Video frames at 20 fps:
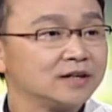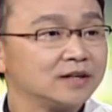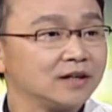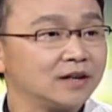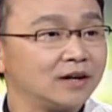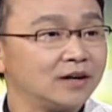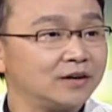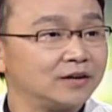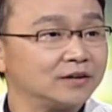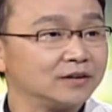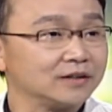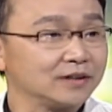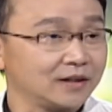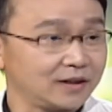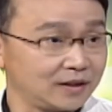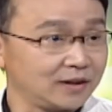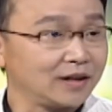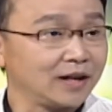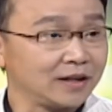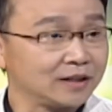Uh,
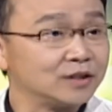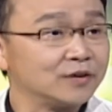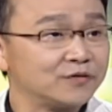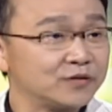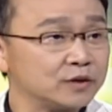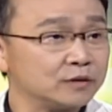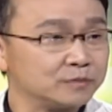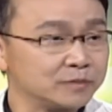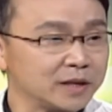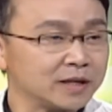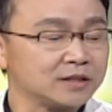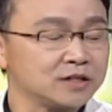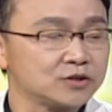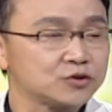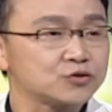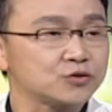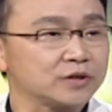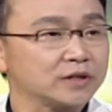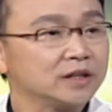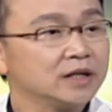in the film
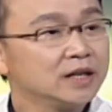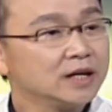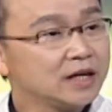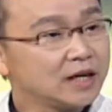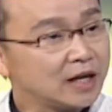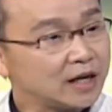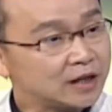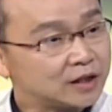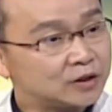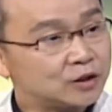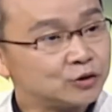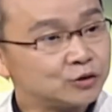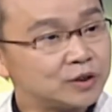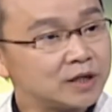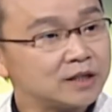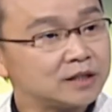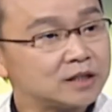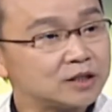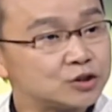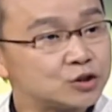industry, mm-hmm.
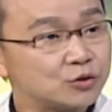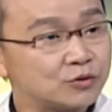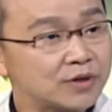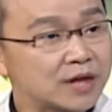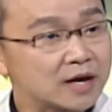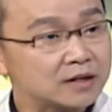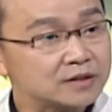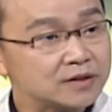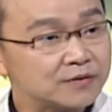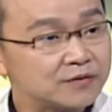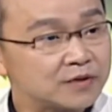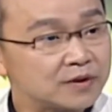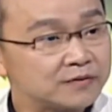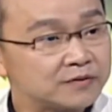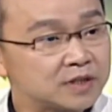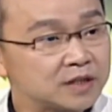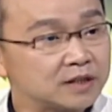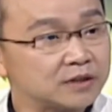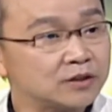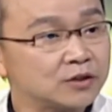including the
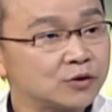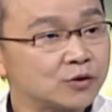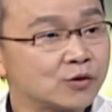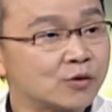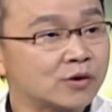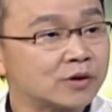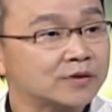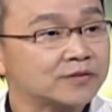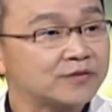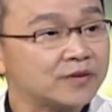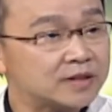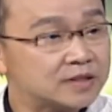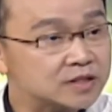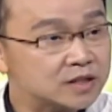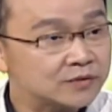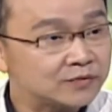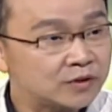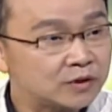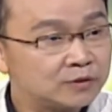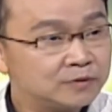2015 New York
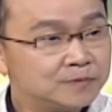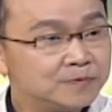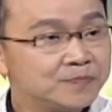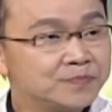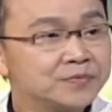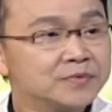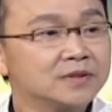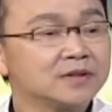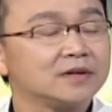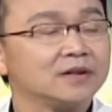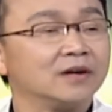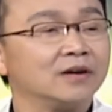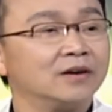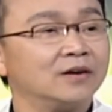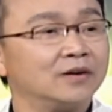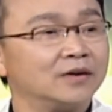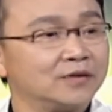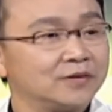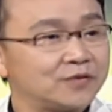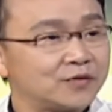Festival you
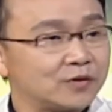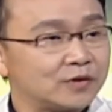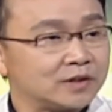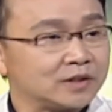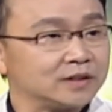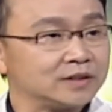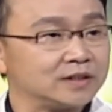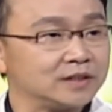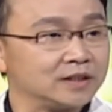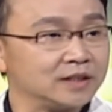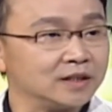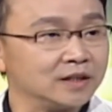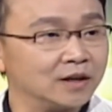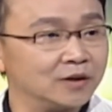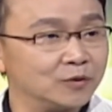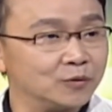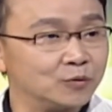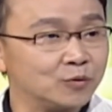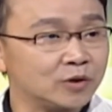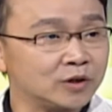know, for the
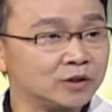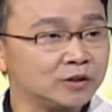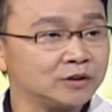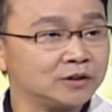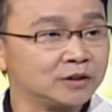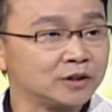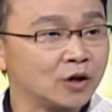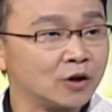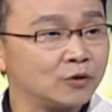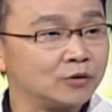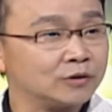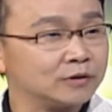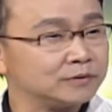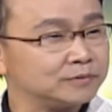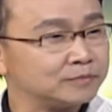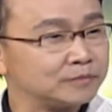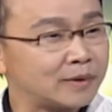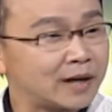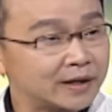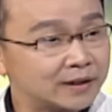uh, World Gold
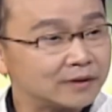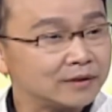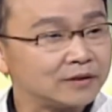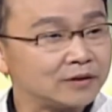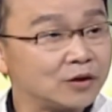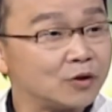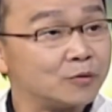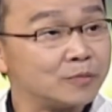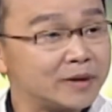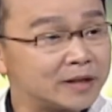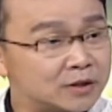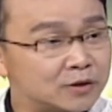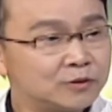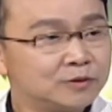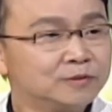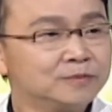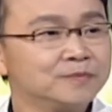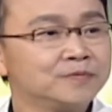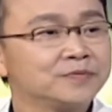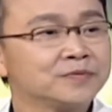you know,
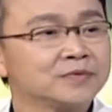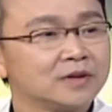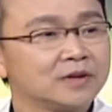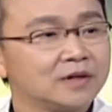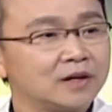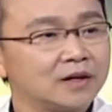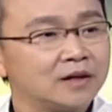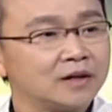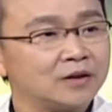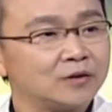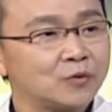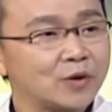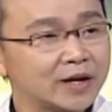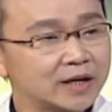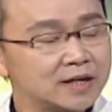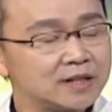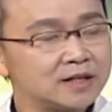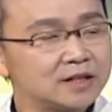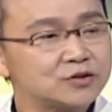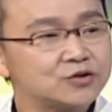Medal, uh,
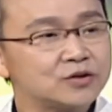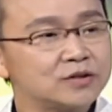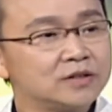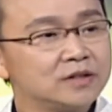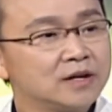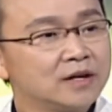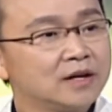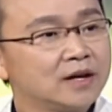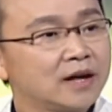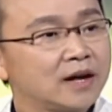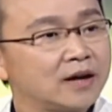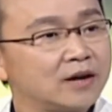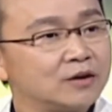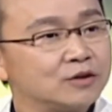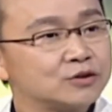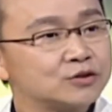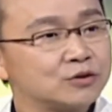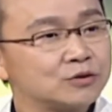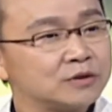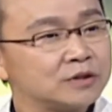recognition, and
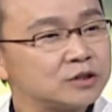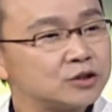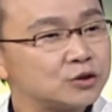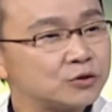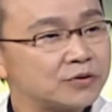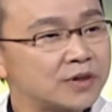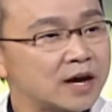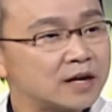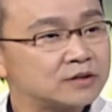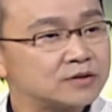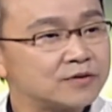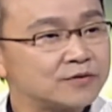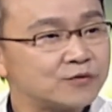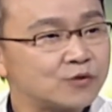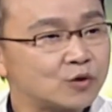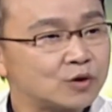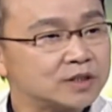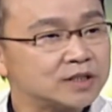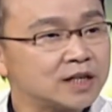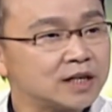also in
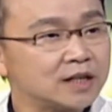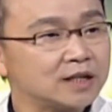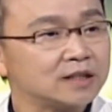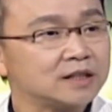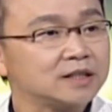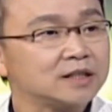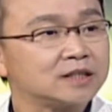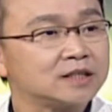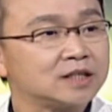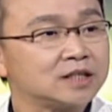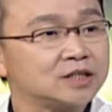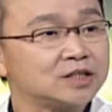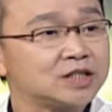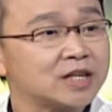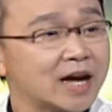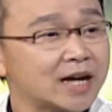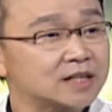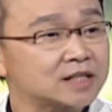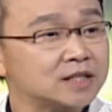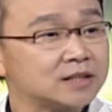2014, the
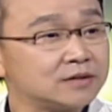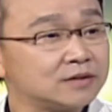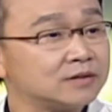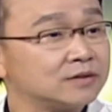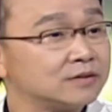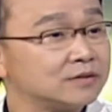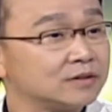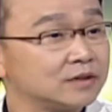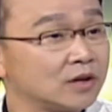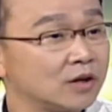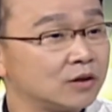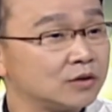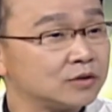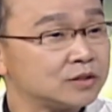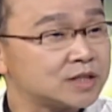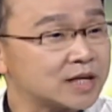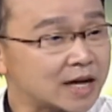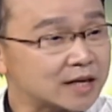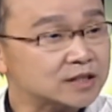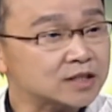Jackson, you know,
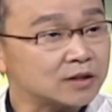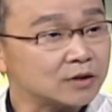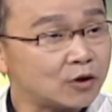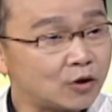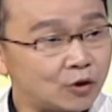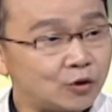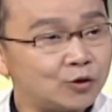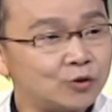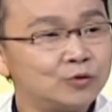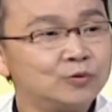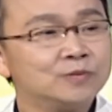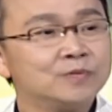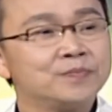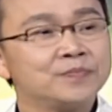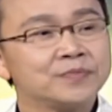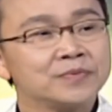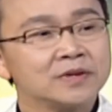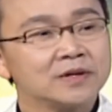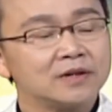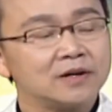Jackson Hole,
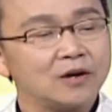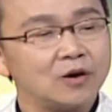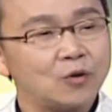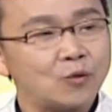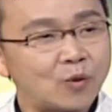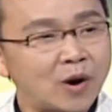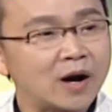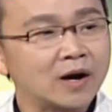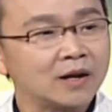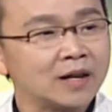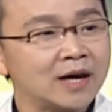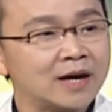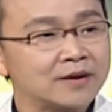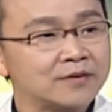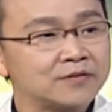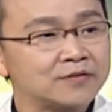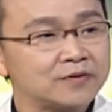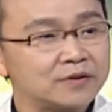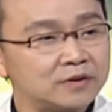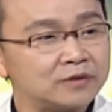you know,
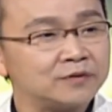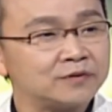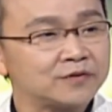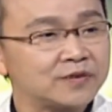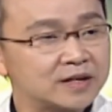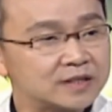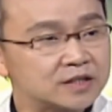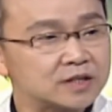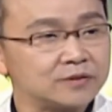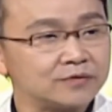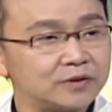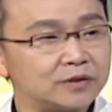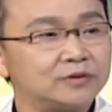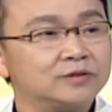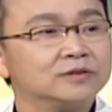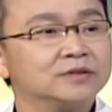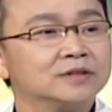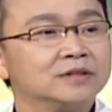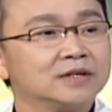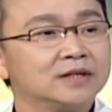Wildlife Film Festival,
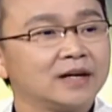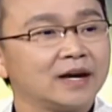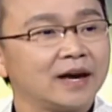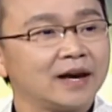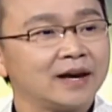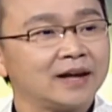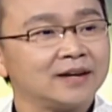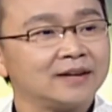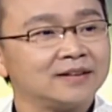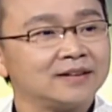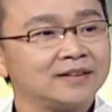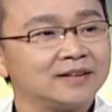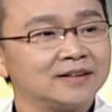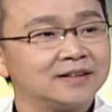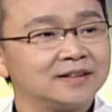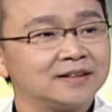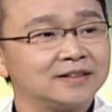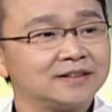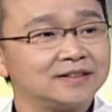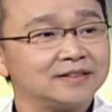and
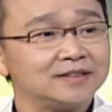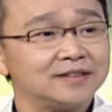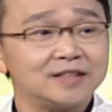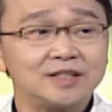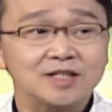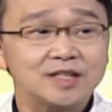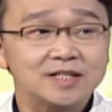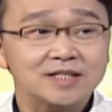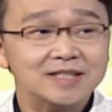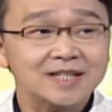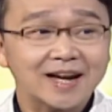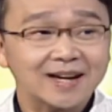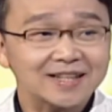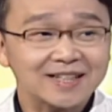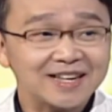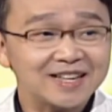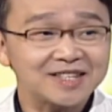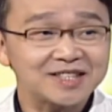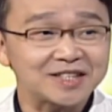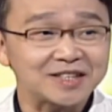uh, this is not
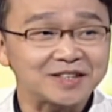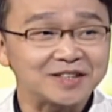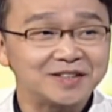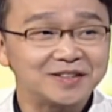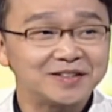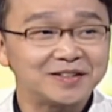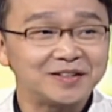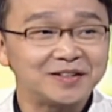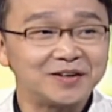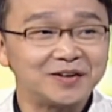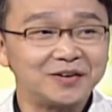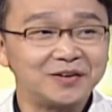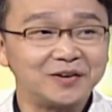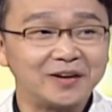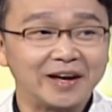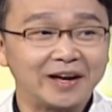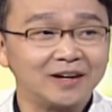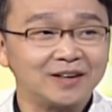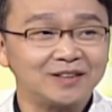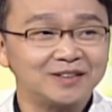easy. You know,
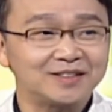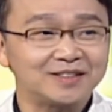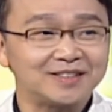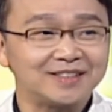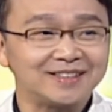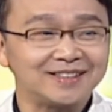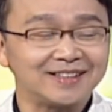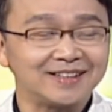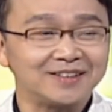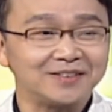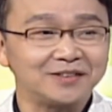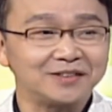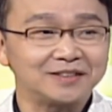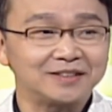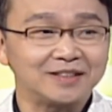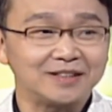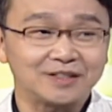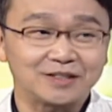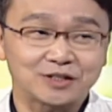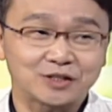Al, you know,
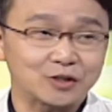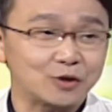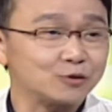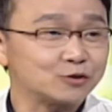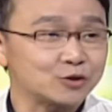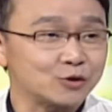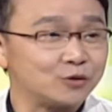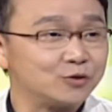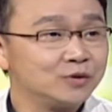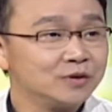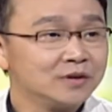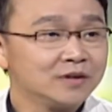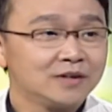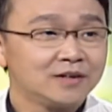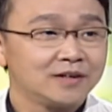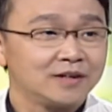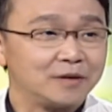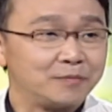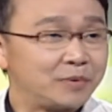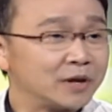it's also
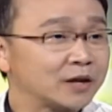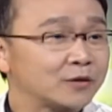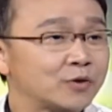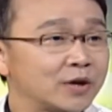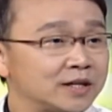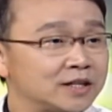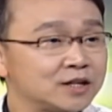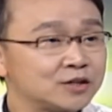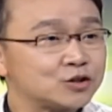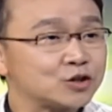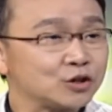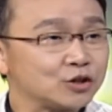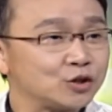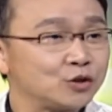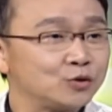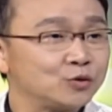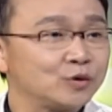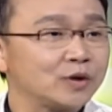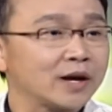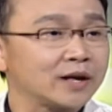a big credit to
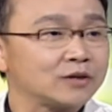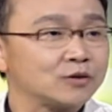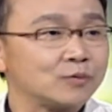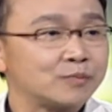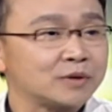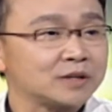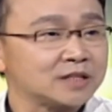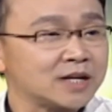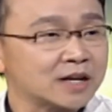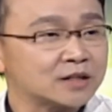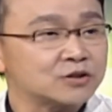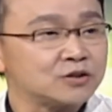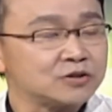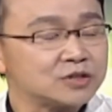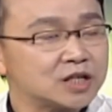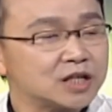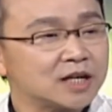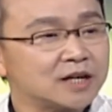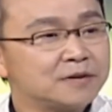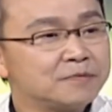you and your production
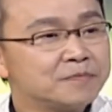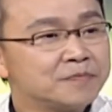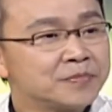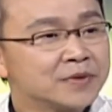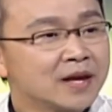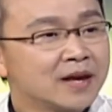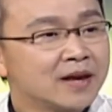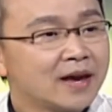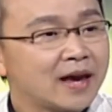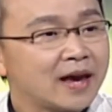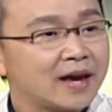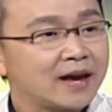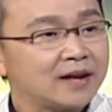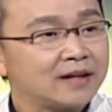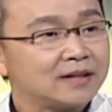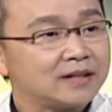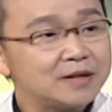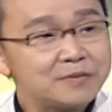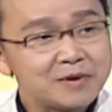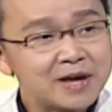team.
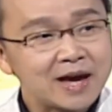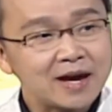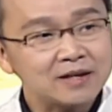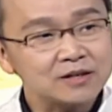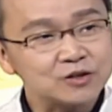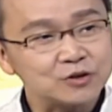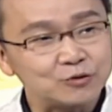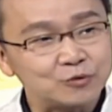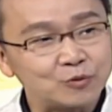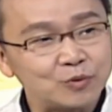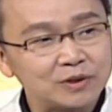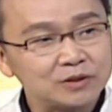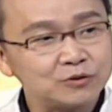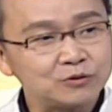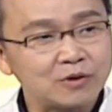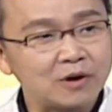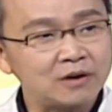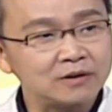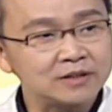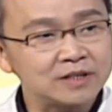And let me ask you, what
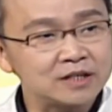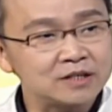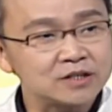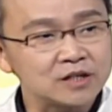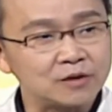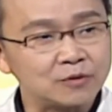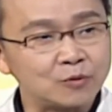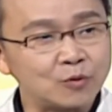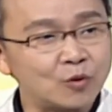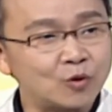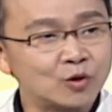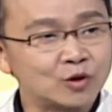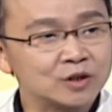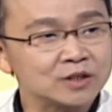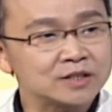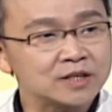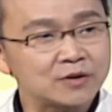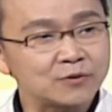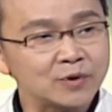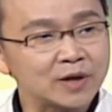do all these
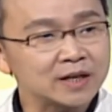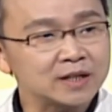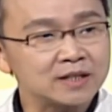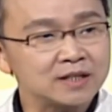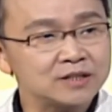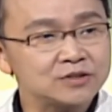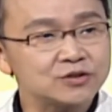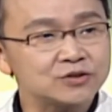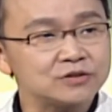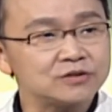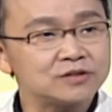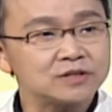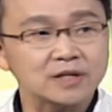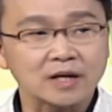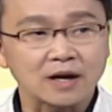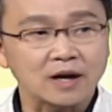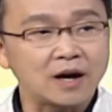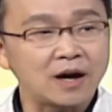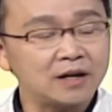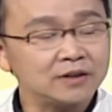awards and recognitions
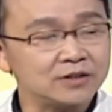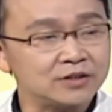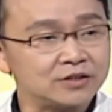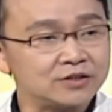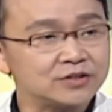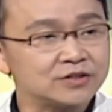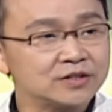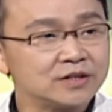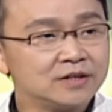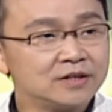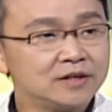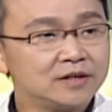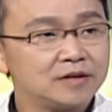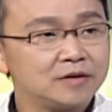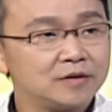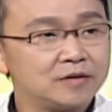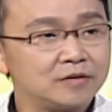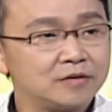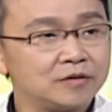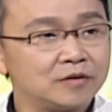and honors
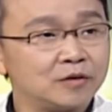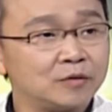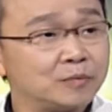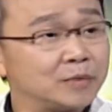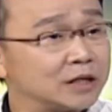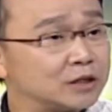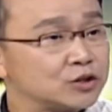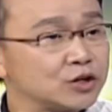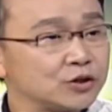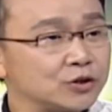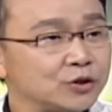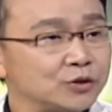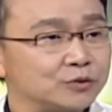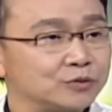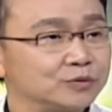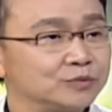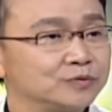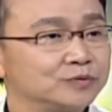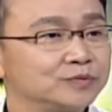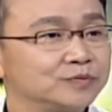mean to you?
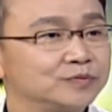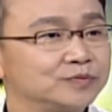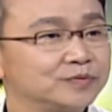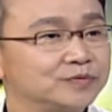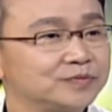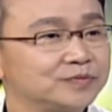Mm.